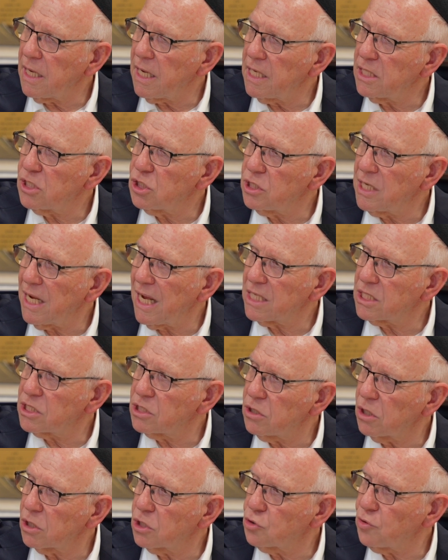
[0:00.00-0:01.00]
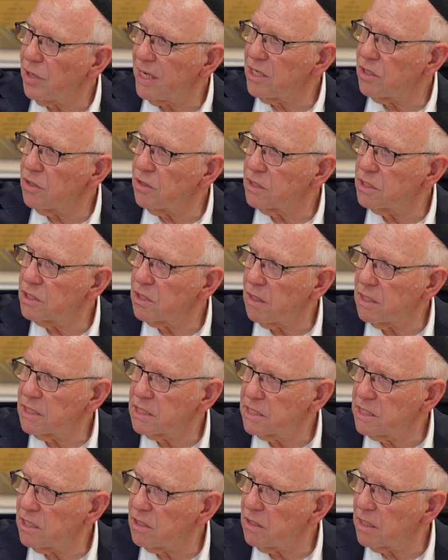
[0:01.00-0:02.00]
international traders, are
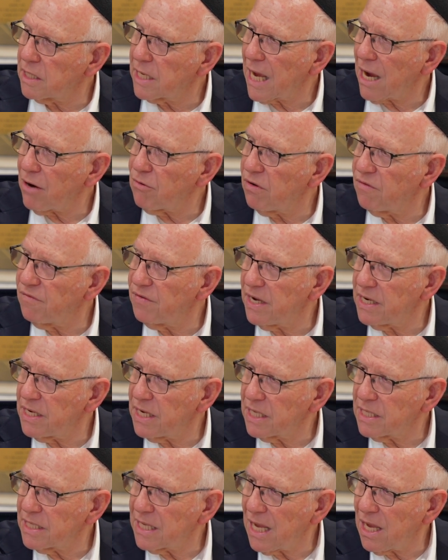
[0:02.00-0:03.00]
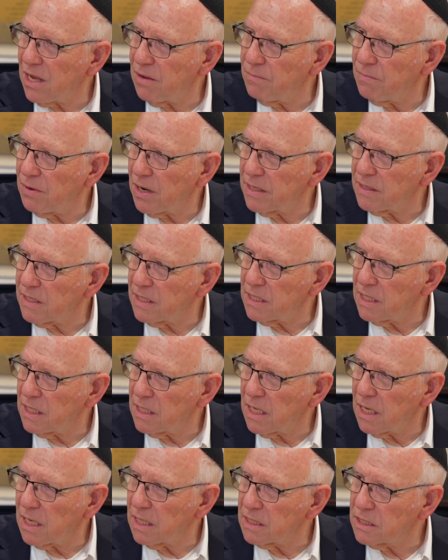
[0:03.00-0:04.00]
still caravanning down by
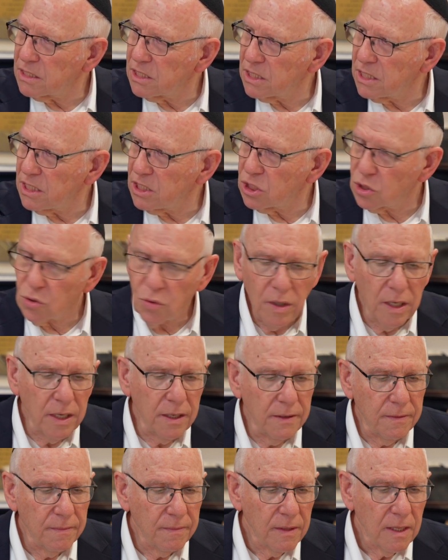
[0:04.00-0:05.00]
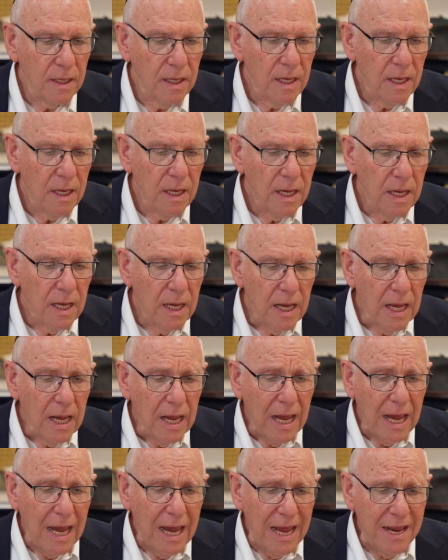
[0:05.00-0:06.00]
the seashore.
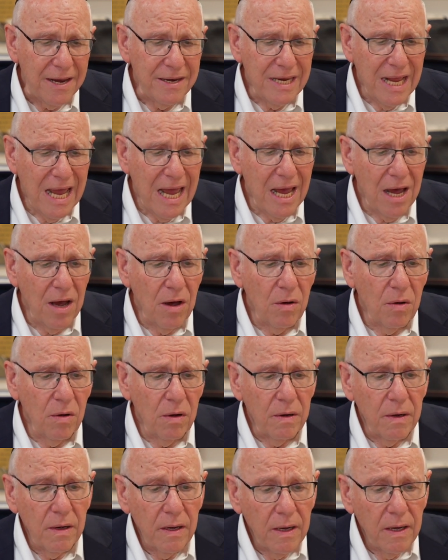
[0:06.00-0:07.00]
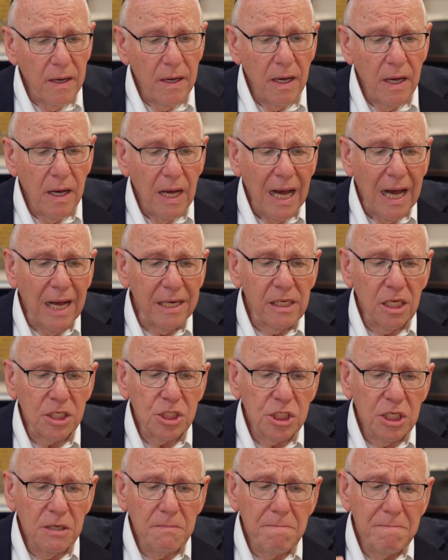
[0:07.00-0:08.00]
And now,
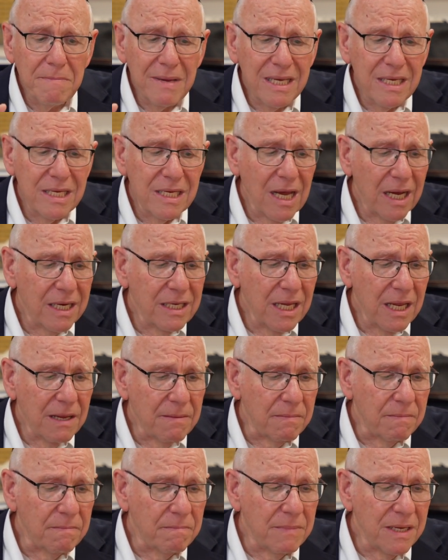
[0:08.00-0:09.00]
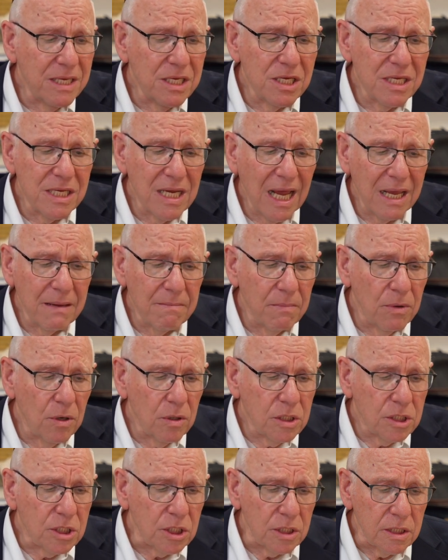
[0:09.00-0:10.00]
Anashim Midyanim, Midianite
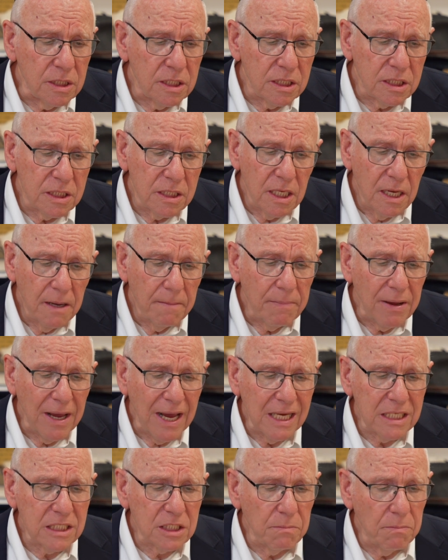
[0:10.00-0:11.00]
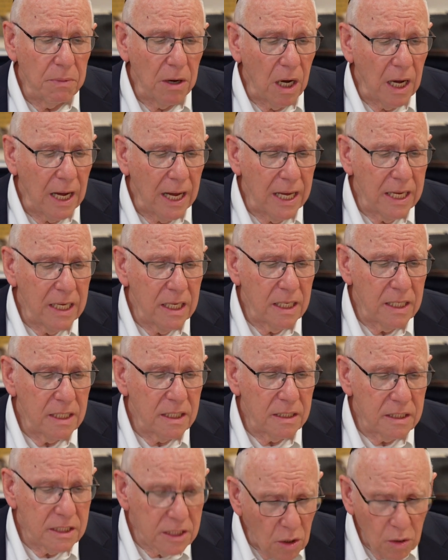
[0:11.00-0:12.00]
merchants, passed by.
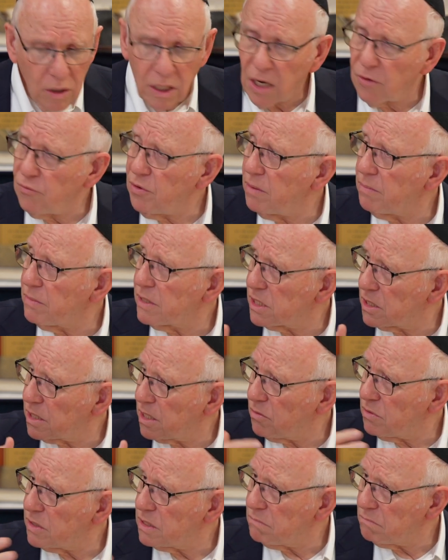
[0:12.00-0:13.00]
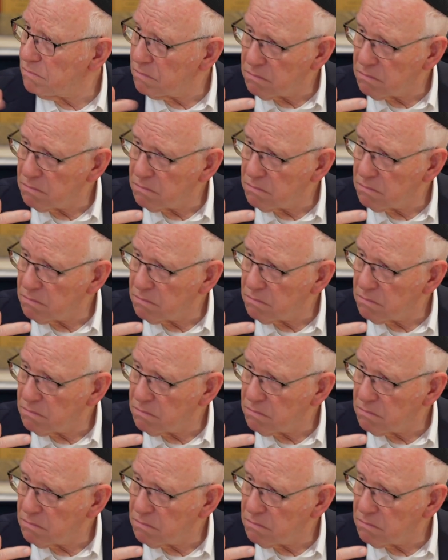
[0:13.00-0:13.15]
Socharim, meaning there were